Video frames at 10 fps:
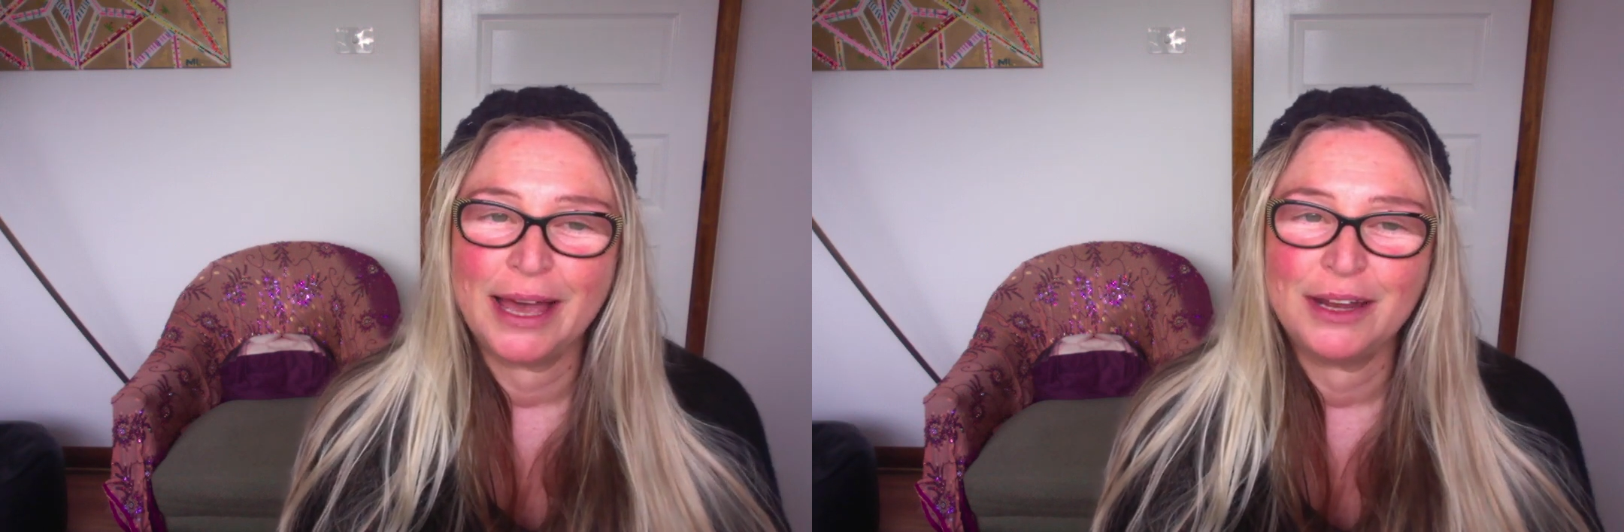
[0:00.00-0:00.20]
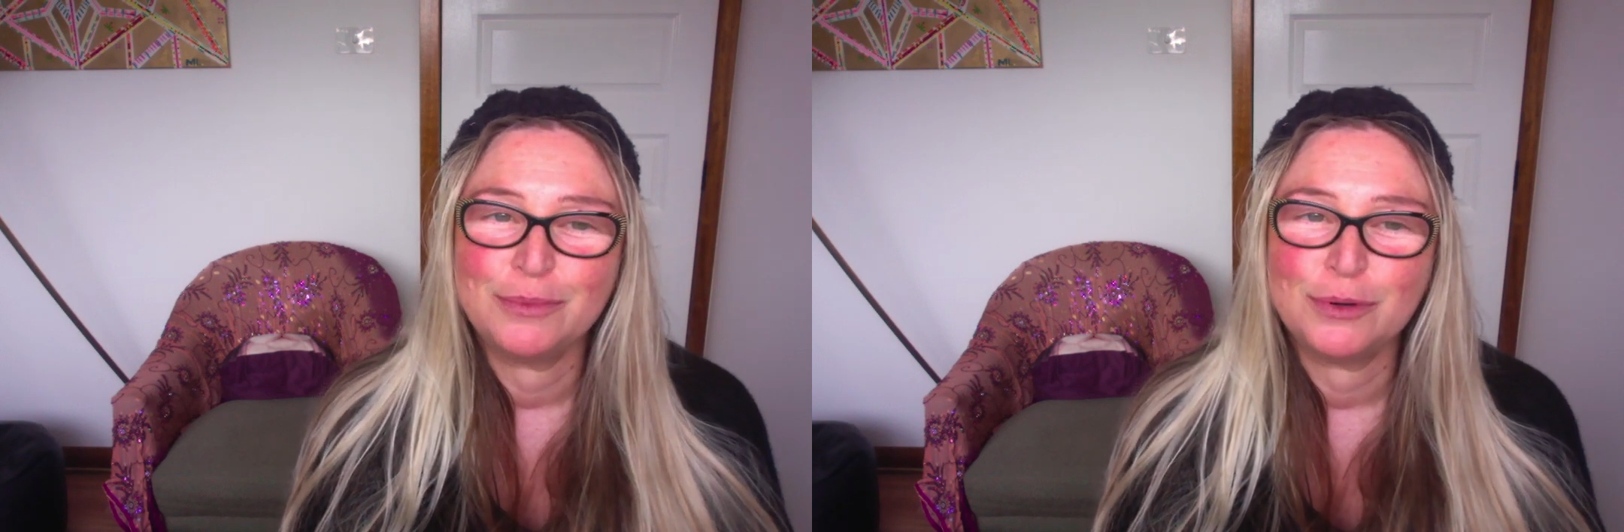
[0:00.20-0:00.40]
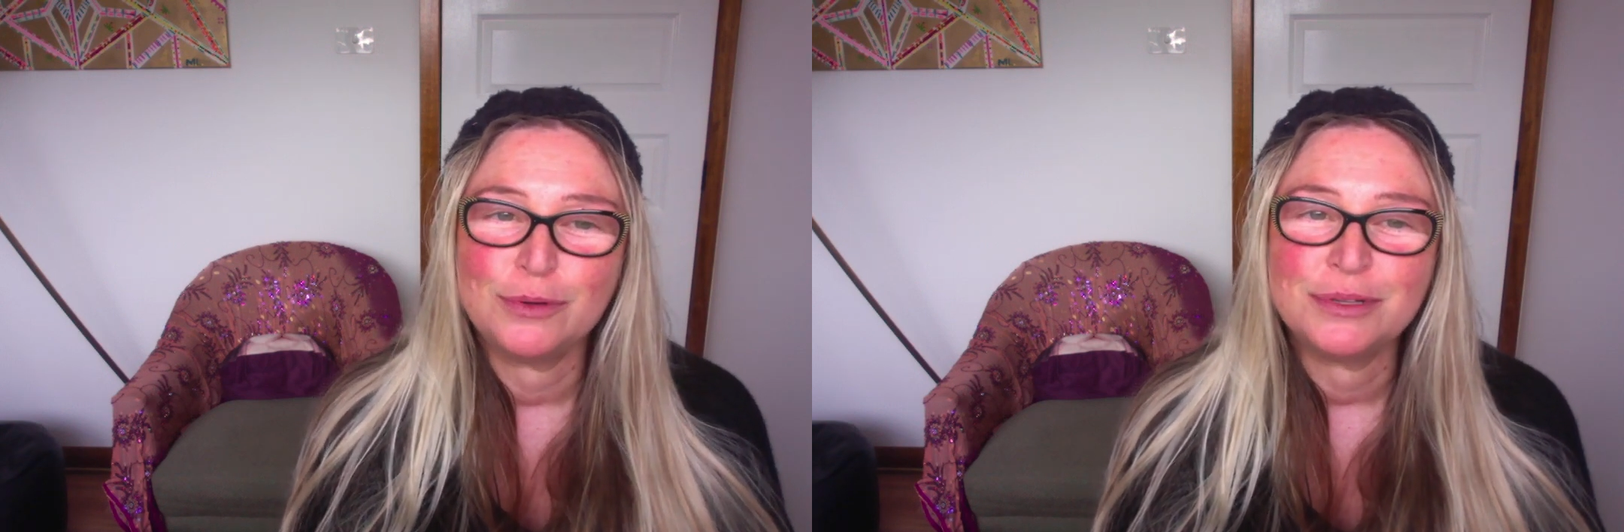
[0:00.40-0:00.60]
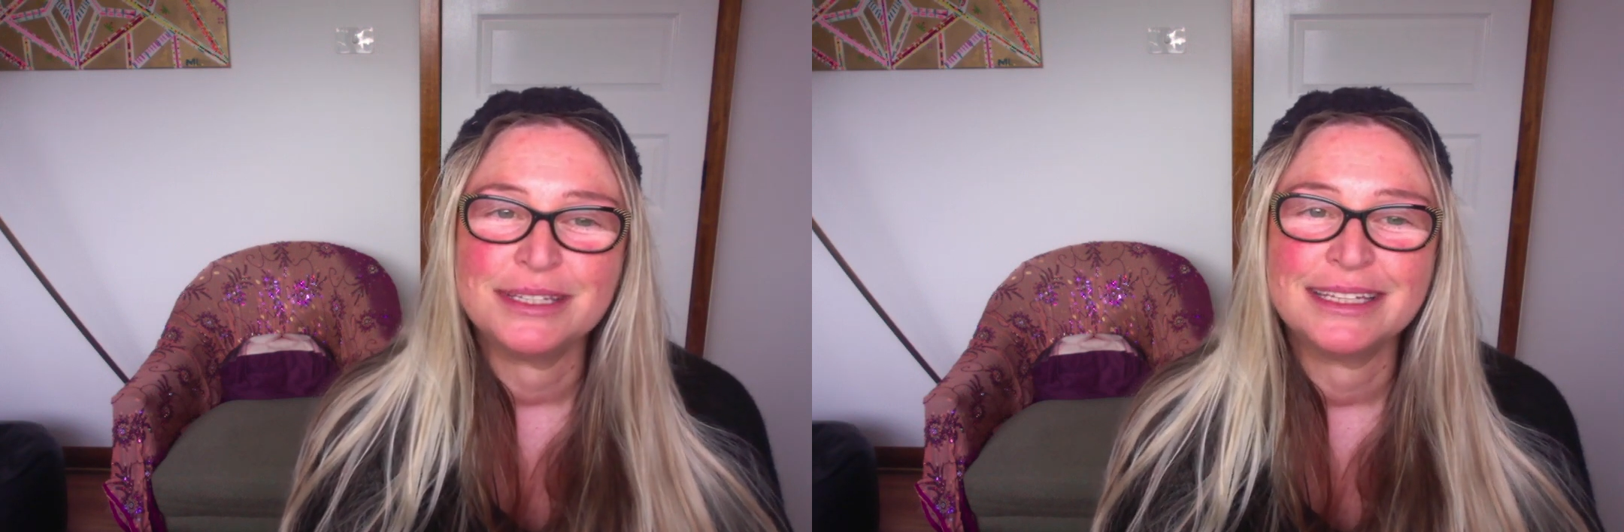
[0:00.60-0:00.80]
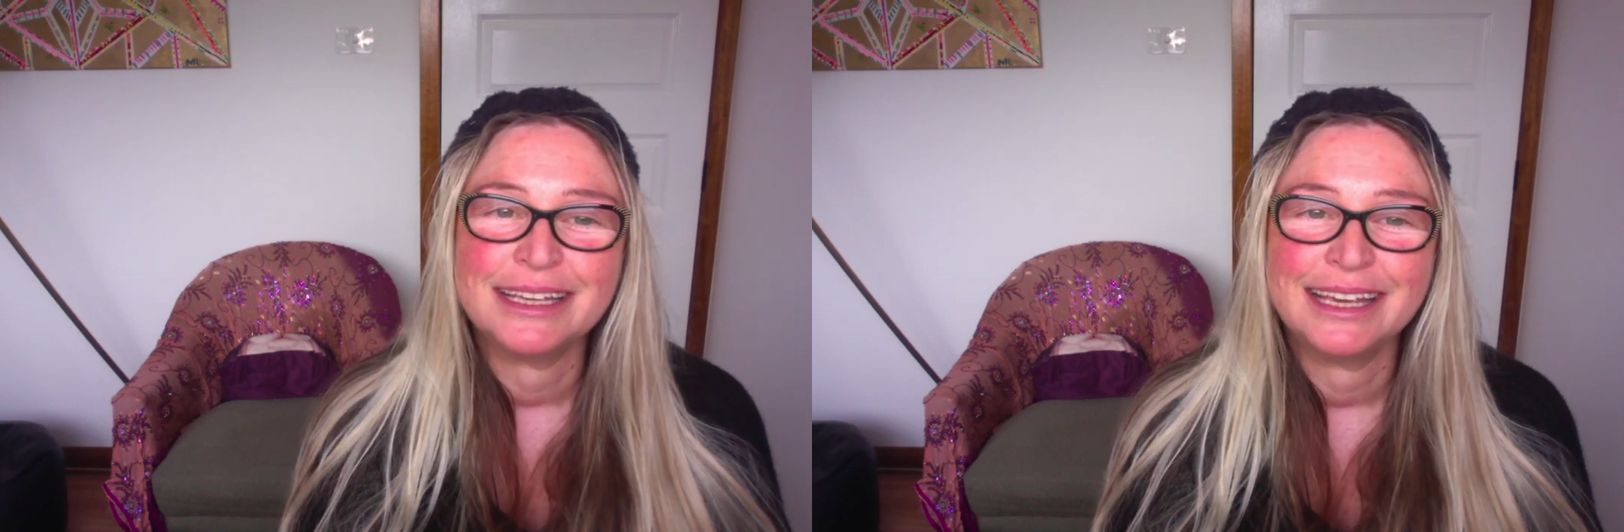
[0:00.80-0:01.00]

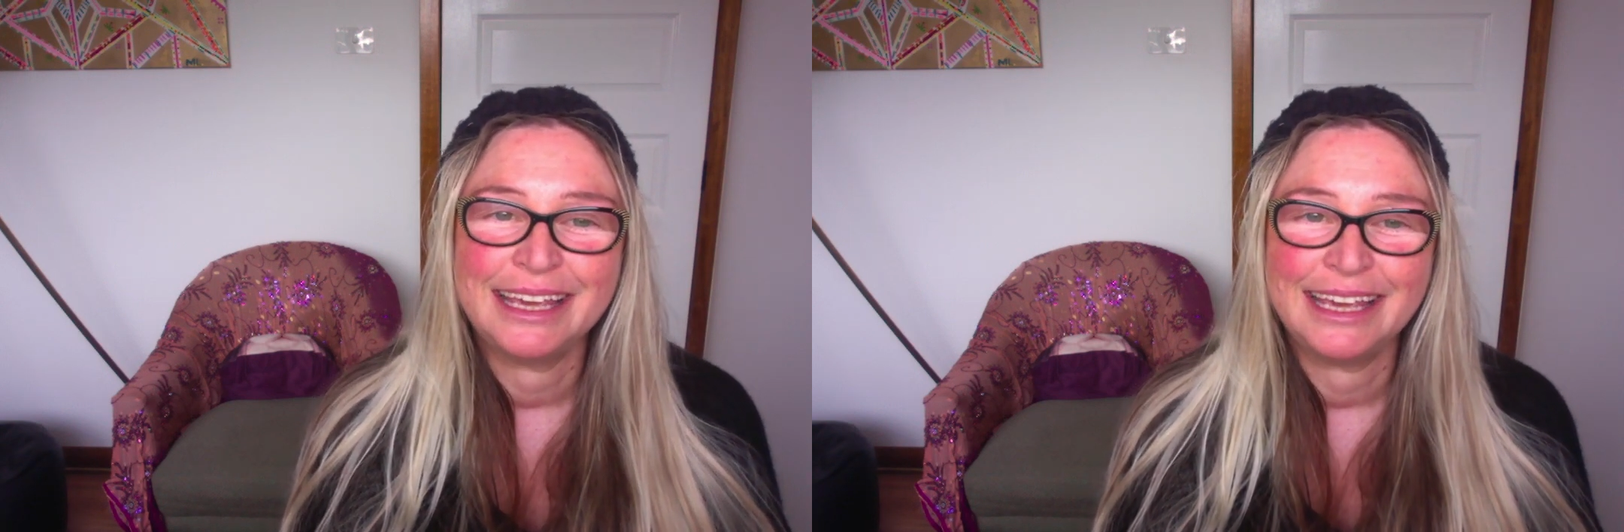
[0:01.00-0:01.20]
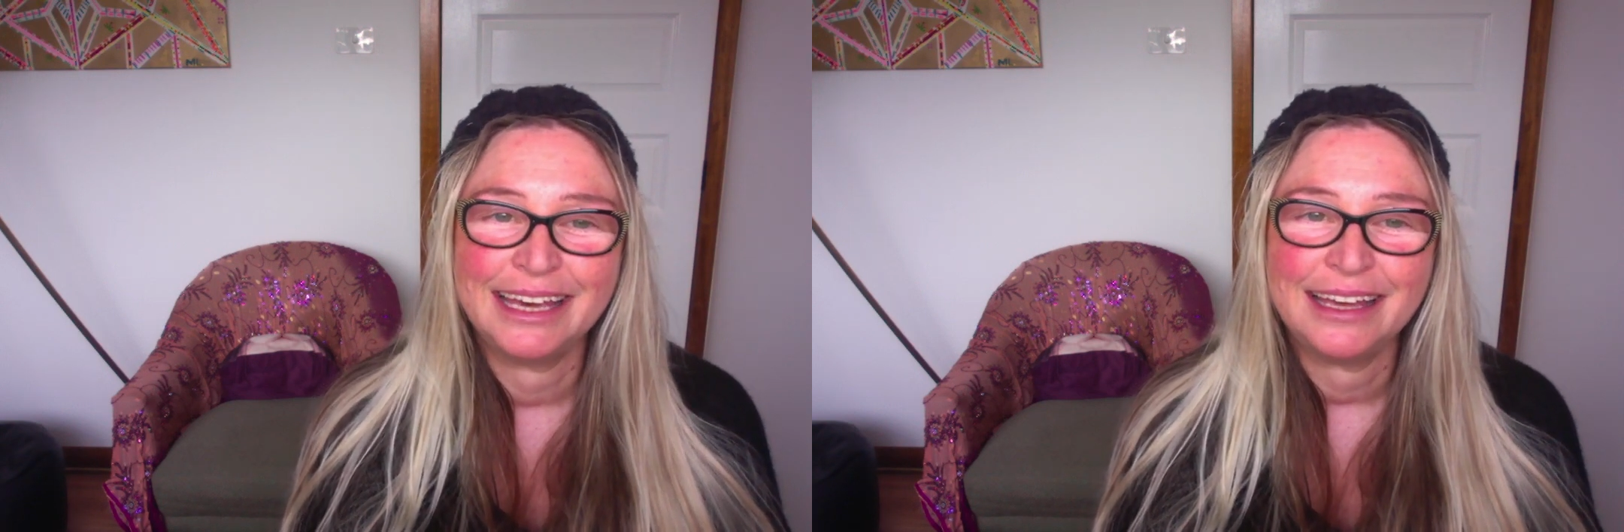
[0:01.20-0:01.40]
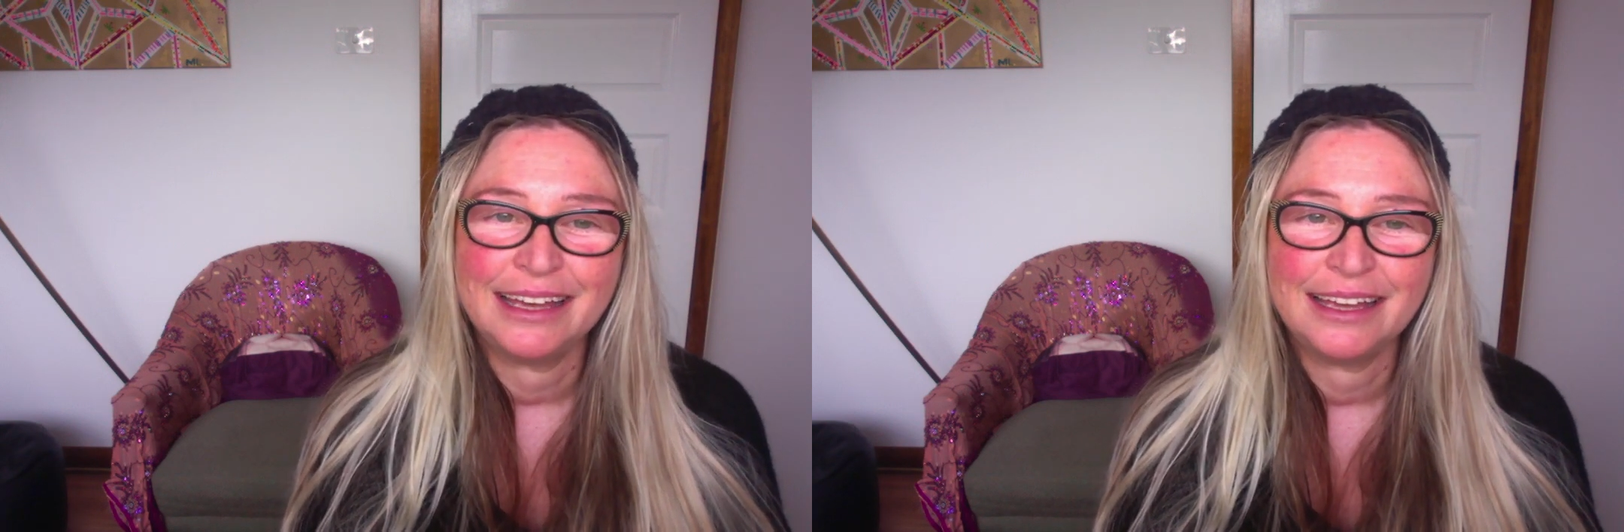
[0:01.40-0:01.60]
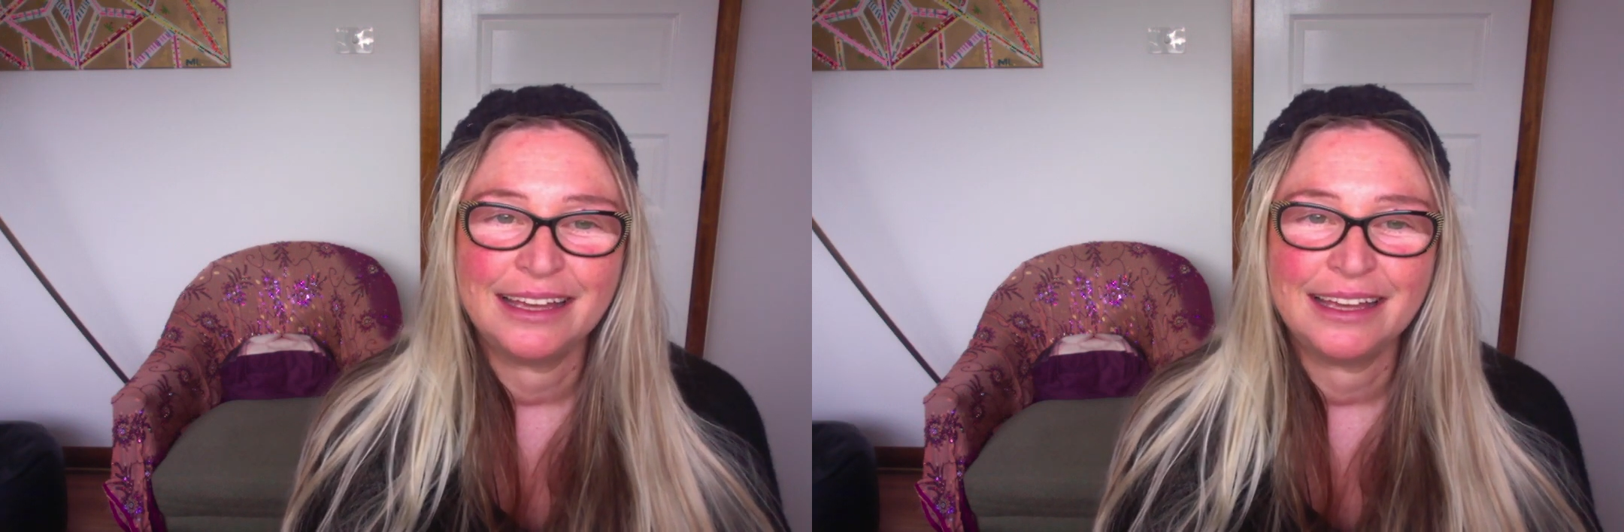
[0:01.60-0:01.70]
animals here,